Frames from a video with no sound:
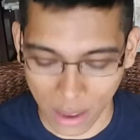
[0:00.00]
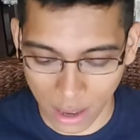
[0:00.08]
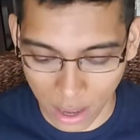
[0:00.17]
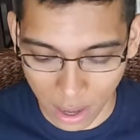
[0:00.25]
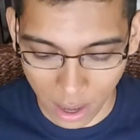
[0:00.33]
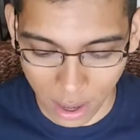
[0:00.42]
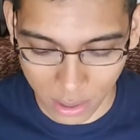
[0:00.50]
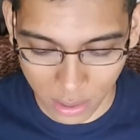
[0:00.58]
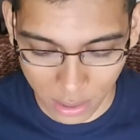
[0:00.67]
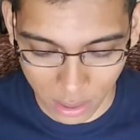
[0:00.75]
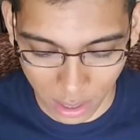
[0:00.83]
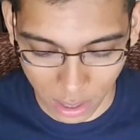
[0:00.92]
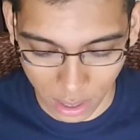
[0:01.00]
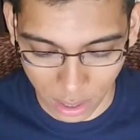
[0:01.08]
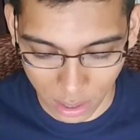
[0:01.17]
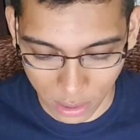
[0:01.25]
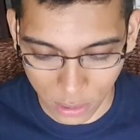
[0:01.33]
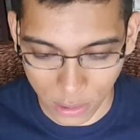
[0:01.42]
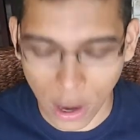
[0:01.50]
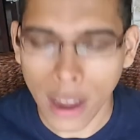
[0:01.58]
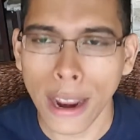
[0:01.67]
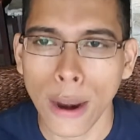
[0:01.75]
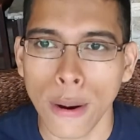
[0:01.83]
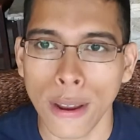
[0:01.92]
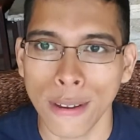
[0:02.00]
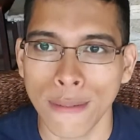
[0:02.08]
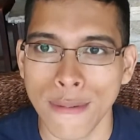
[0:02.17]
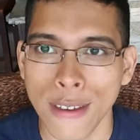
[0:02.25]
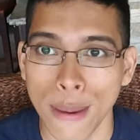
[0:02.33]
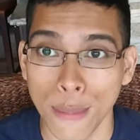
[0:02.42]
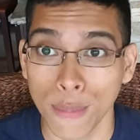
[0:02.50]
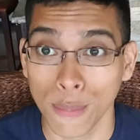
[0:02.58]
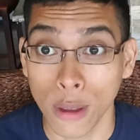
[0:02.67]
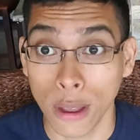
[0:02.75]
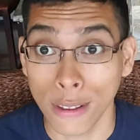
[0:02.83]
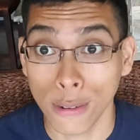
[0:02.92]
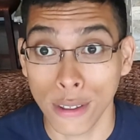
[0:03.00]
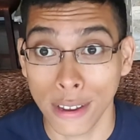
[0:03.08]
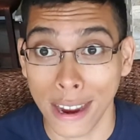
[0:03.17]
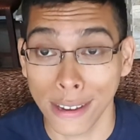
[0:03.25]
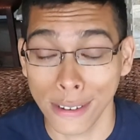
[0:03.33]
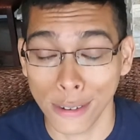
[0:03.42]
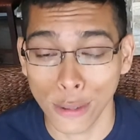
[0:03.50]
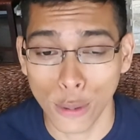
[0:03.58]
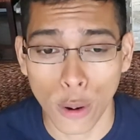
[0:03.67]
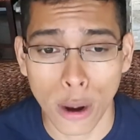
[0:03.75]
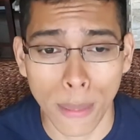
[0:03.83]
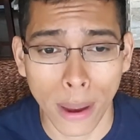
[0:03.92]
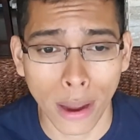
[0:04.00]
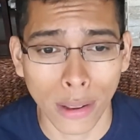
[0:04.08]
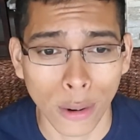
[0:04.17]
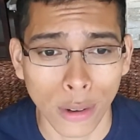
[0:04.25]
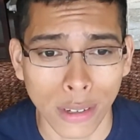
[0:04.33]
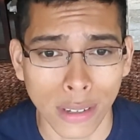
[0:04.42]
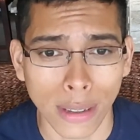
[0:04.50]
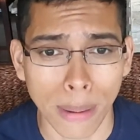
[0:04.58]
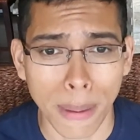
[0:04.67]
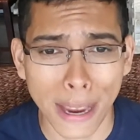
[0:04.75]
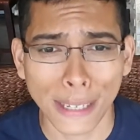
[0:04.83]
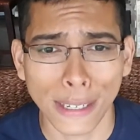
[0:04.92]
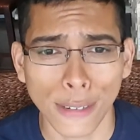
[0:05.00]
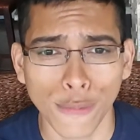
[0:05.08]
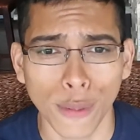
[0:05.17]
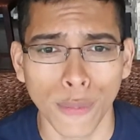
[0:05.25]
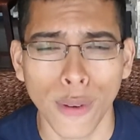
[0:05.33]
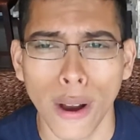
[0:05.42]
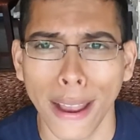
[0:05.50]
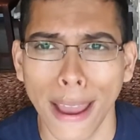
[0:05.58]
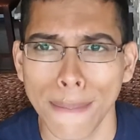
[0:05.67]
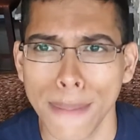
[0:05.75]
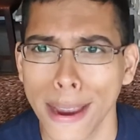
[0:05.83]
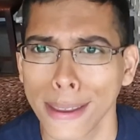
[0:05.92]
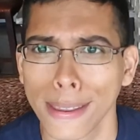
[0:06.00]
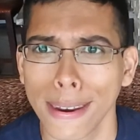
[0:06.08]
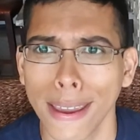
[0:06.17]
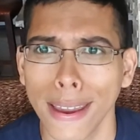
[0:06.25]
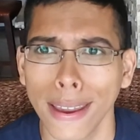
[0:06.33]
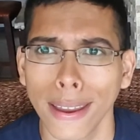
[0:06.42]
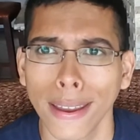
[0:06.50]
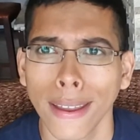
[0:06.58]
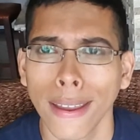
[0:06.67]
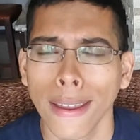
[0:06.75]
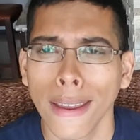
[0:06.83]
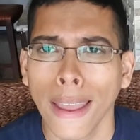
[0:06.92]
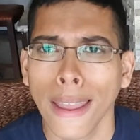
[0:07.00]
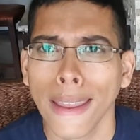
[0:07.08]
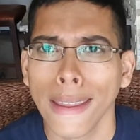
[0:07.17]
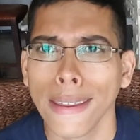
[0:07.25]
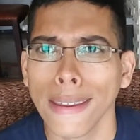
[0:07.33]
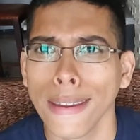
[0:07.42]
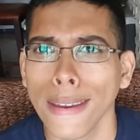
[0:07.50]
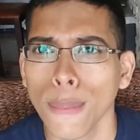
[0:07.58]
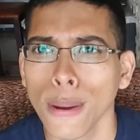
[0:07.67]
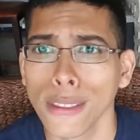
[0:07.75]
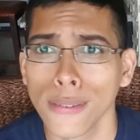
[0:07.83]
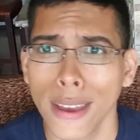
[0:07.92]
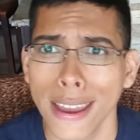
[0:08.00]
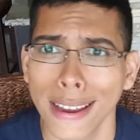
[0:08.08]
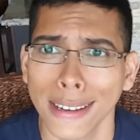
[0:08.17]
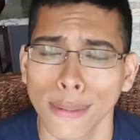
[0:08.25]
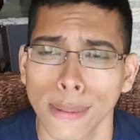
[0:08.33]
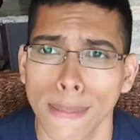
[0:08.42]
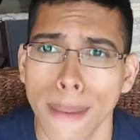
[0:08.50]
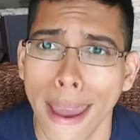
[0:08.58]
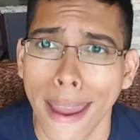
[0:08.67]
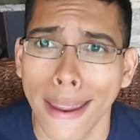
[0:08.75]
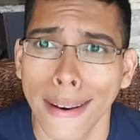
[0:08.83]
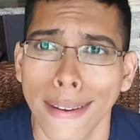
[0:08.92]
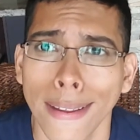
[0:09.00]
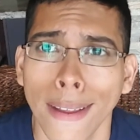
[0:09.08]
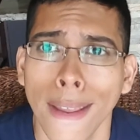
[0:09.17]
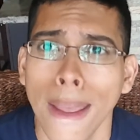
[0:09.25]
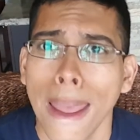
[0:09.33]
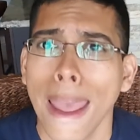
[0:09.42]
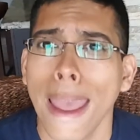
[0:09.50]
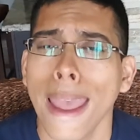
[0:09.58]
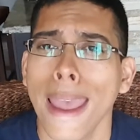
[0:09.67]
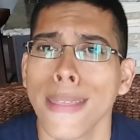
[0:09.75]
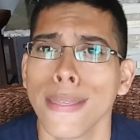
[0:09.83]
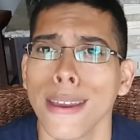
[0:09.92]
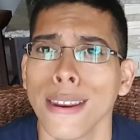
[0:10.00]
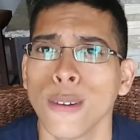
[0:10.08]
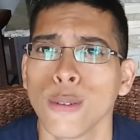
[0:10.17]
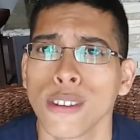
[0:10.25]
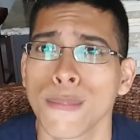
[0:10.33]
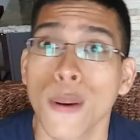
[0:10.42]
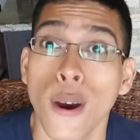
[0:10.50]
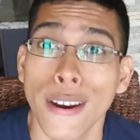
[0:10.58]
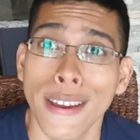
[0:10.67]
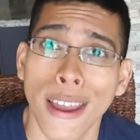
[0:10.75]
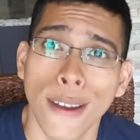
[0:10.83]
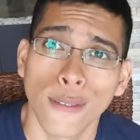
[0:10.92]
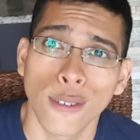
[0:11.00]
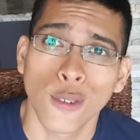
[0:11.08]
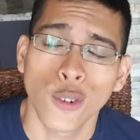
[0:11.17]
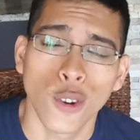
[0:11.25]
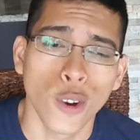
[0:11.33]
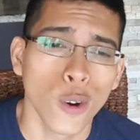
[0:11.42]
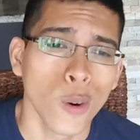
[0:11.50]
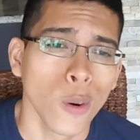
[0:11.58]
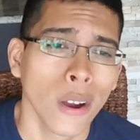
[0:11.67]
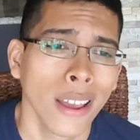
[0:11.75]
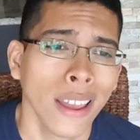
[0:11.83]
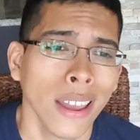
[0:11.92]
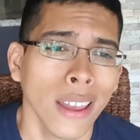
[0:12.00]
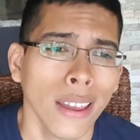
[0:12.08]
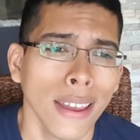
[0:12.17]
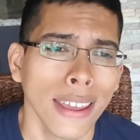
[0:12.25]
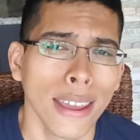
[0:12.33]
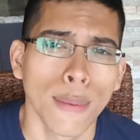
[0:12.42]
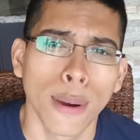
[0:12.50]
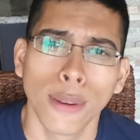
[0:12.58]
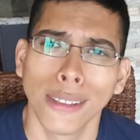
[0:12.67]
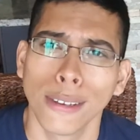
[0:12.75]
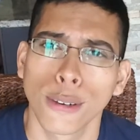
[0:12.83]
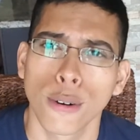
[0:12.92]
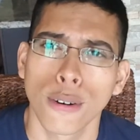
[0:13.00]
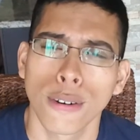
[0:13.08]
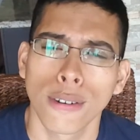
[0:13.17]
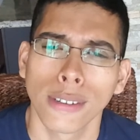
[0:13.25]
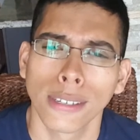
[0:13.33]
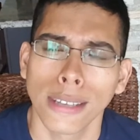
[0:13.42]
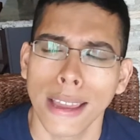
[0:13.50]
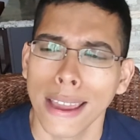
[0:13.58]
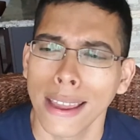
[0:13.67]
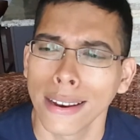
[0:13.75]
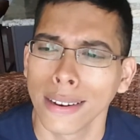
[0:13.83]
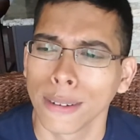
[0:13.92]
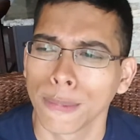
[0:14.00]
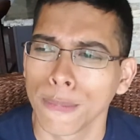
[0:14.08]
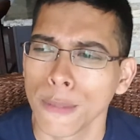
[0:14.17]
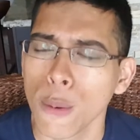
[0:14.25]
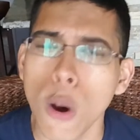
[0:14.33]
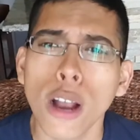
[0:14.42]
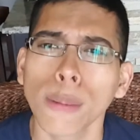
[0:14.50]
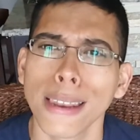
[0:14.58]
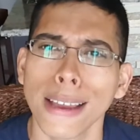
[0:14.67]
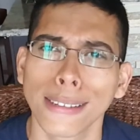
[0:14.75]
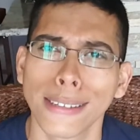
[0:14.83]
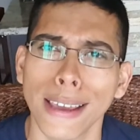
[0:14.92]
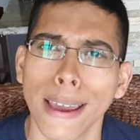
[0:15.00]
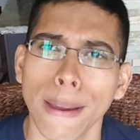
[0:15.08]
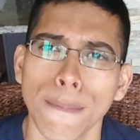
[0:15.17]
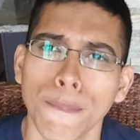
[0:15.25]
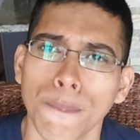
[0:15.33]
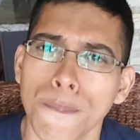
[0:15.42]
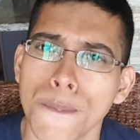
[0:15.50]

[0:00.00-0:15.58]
Don Airey told the guys this story about, there's the bassist from Foghat back in the day. He went to Vegas with the band, and then he was like partying after the show. He went with these girls, and he woke up the next day,